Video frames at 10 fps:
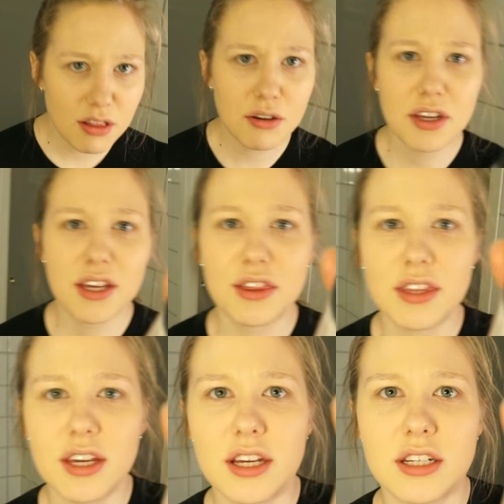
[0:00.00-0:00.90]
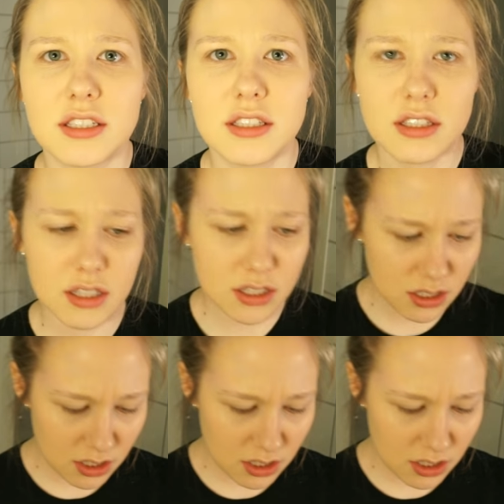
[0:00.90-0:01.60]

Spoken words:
Look at this! This